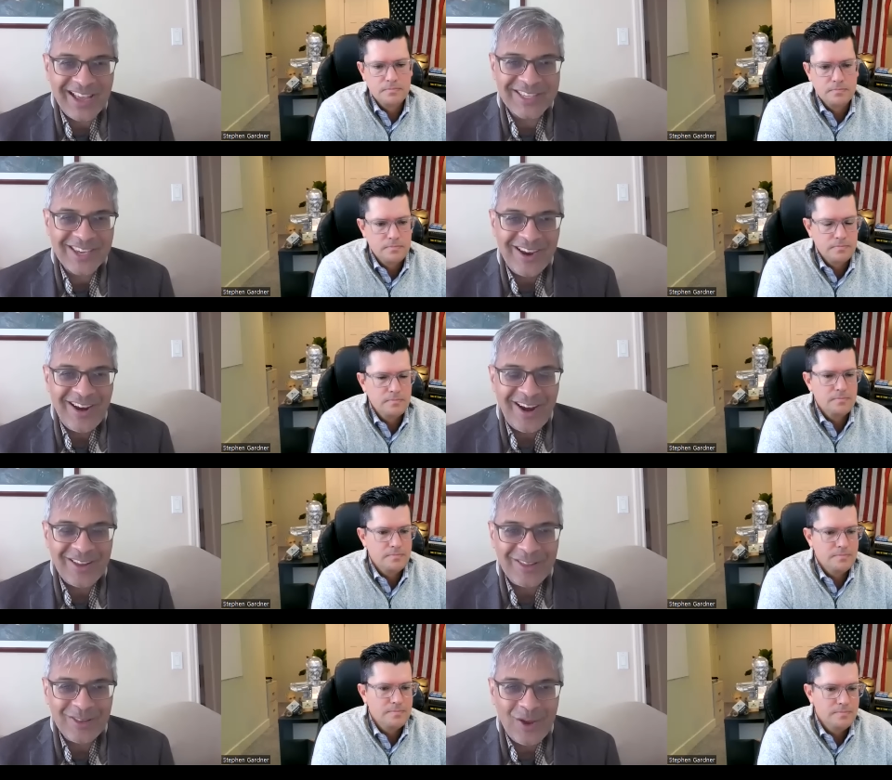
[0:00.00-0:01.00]
Speaker 1: deaths
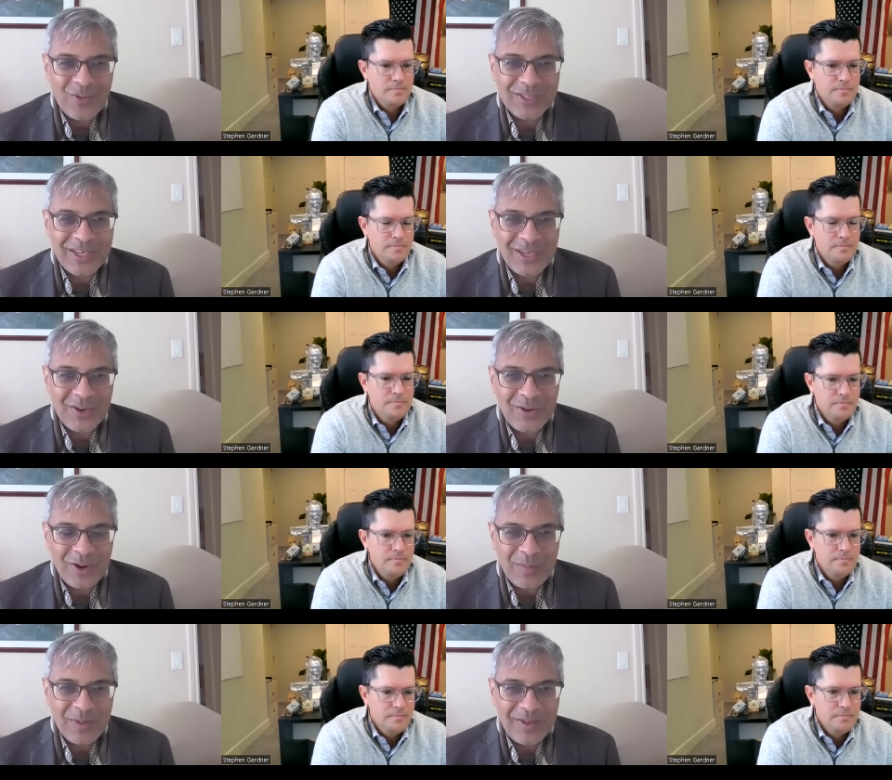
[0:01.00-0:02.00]
are the lowest in
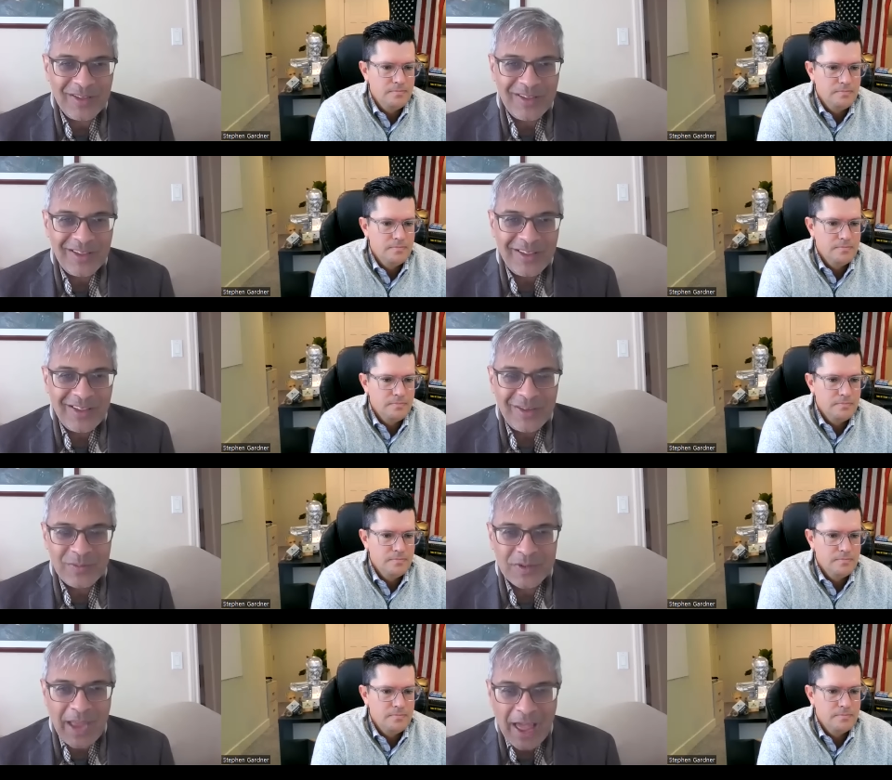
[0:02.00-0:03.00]
Europe.
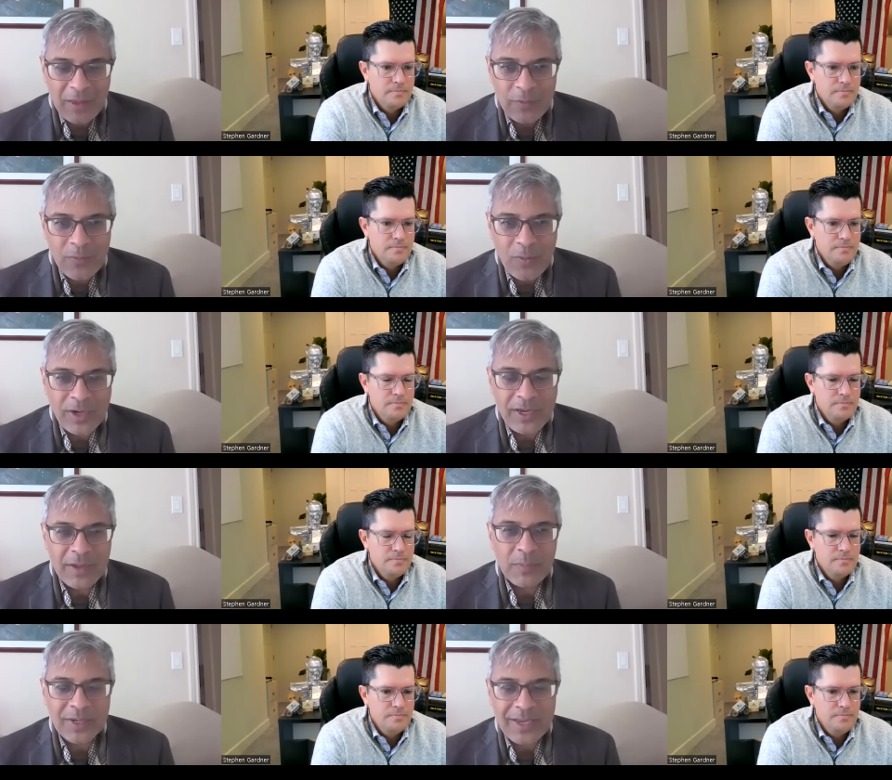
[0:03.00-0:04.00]

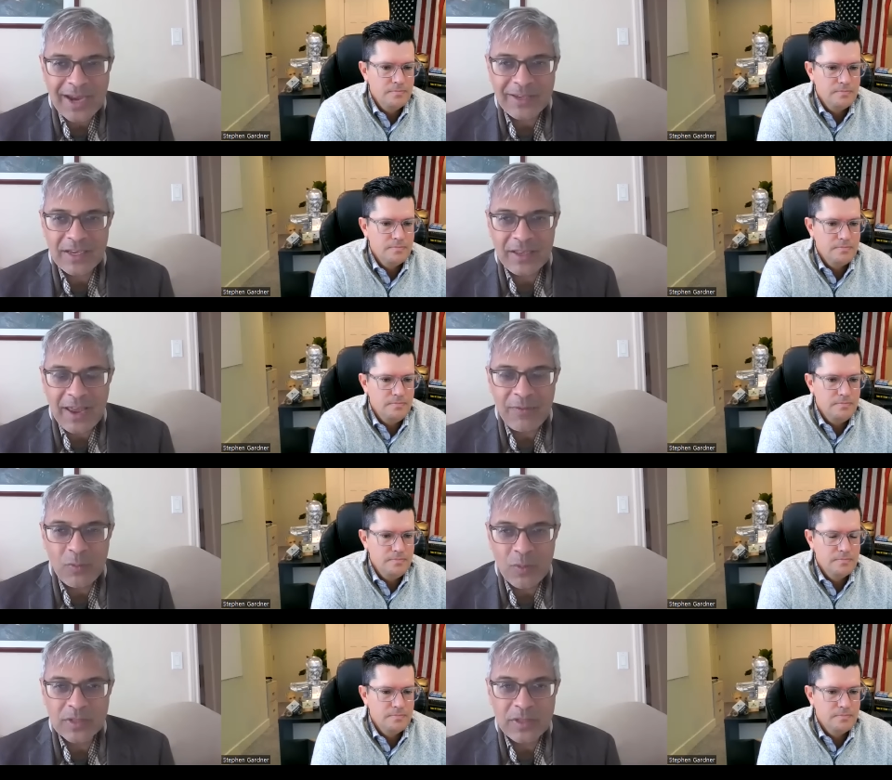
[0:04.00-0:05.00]
California protected life
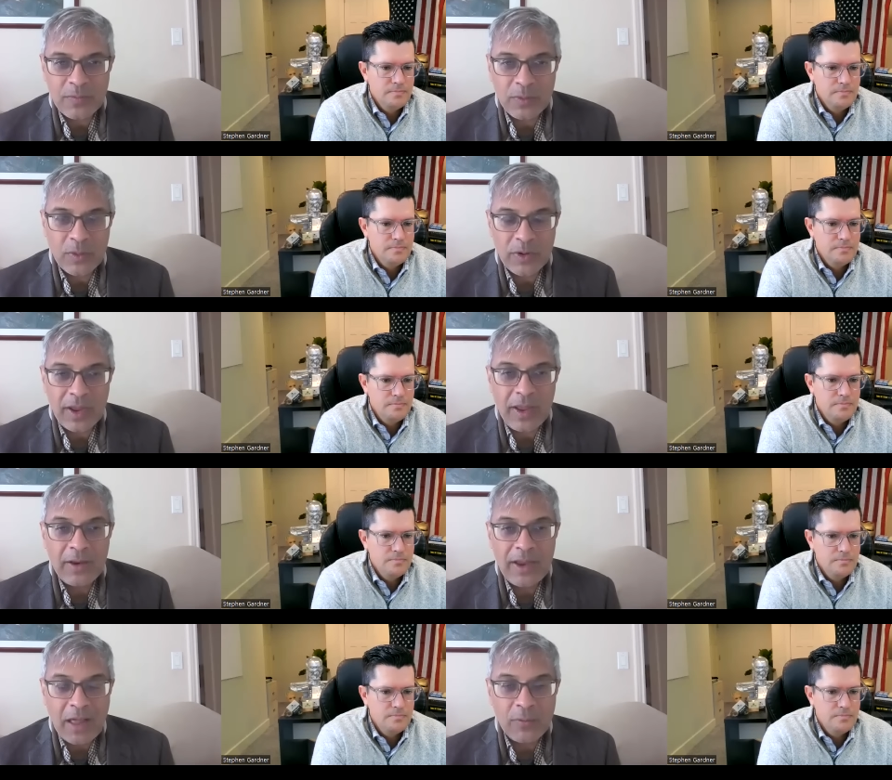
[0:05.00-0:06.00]
worse than Florida.
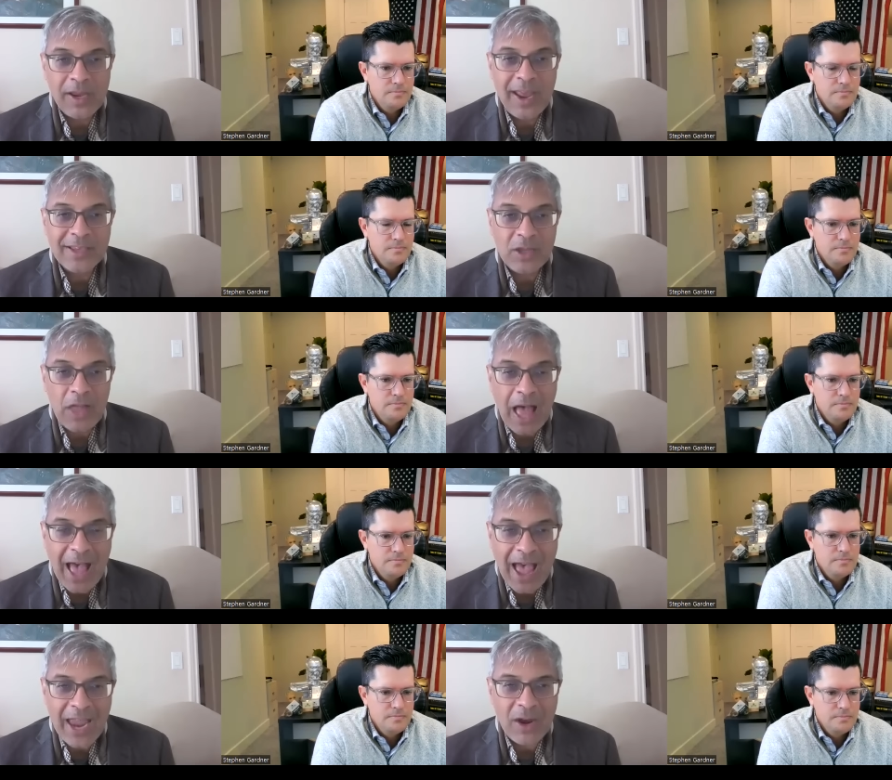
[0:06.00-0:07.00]
California has
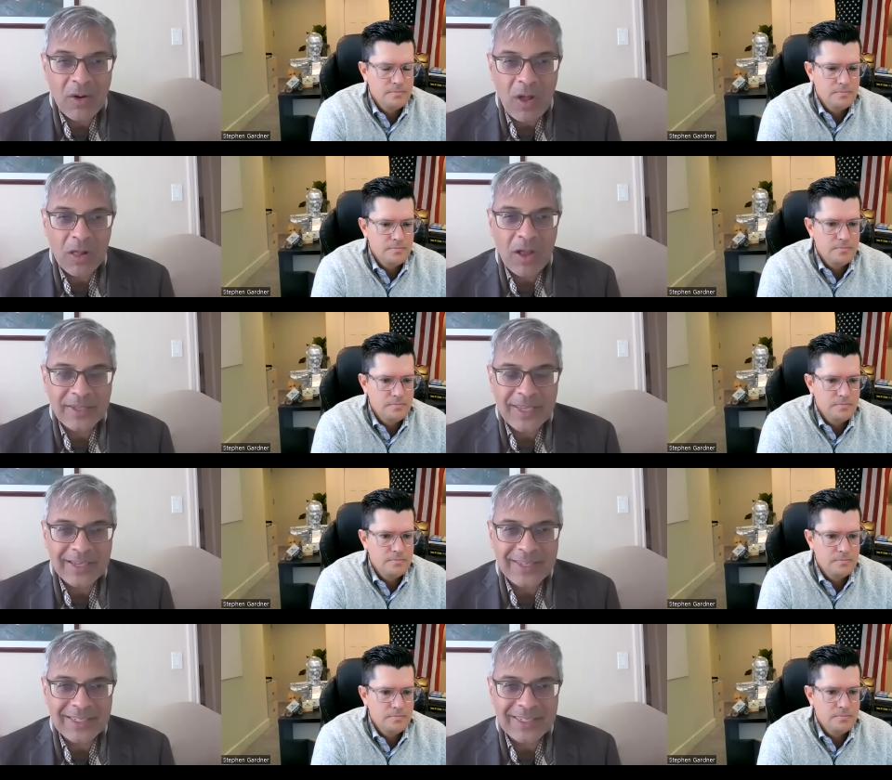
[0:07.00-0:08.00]
higher all cause
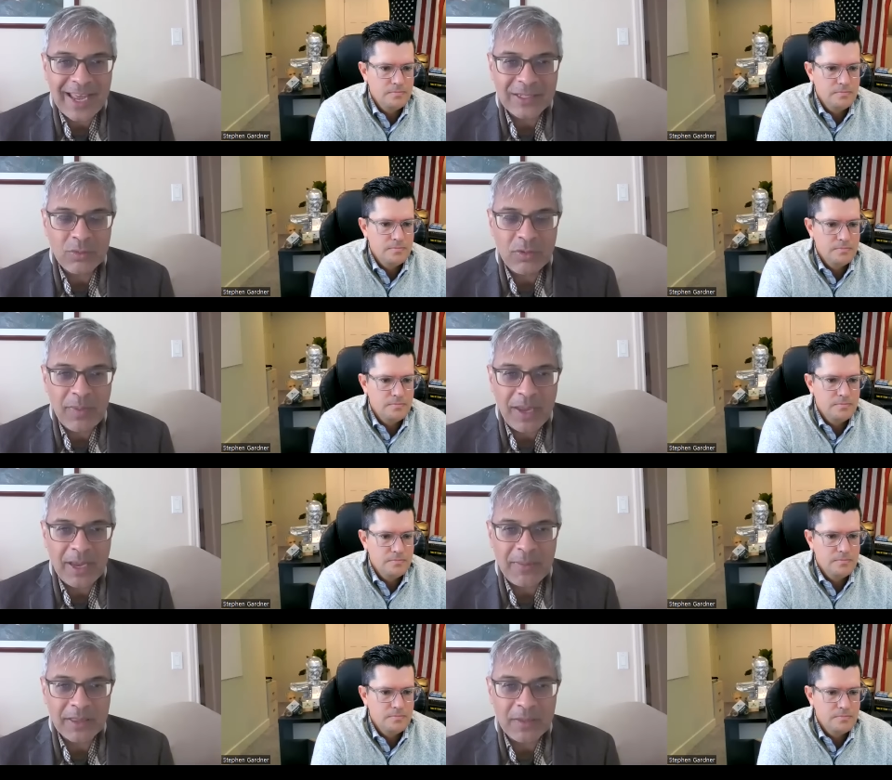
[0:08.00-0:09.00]
excess deaths through the
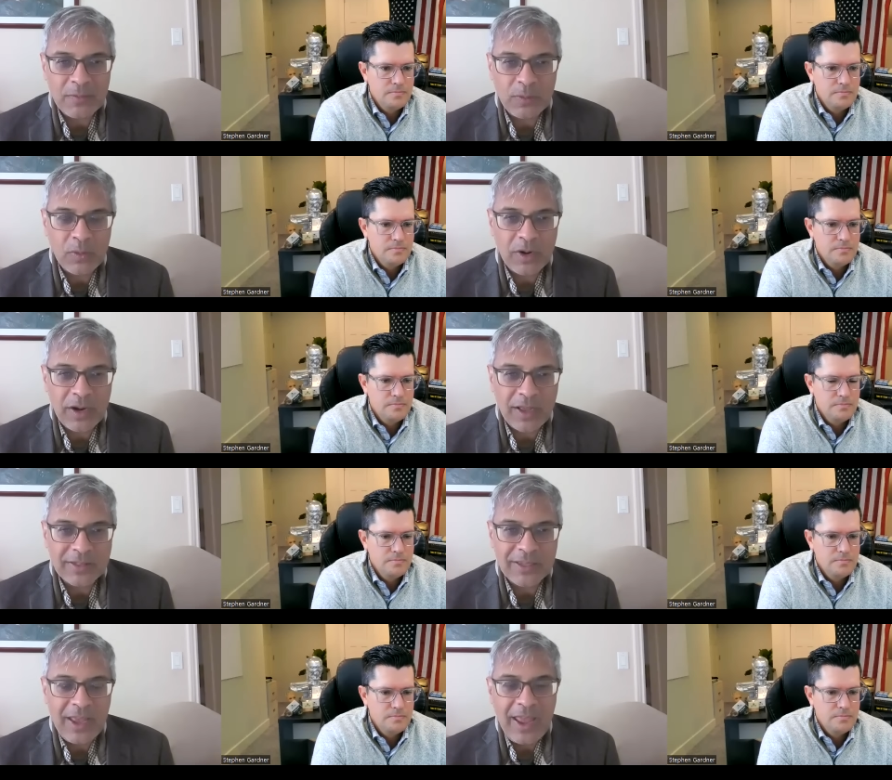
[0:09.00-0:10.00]
pandemic than Florida
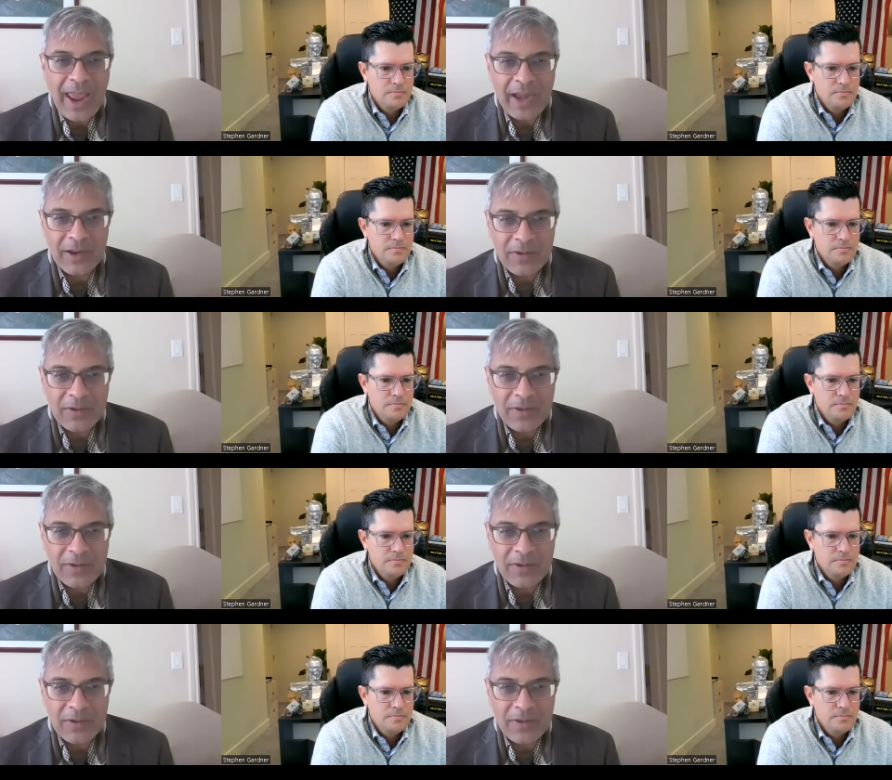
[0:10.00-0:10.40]
does. And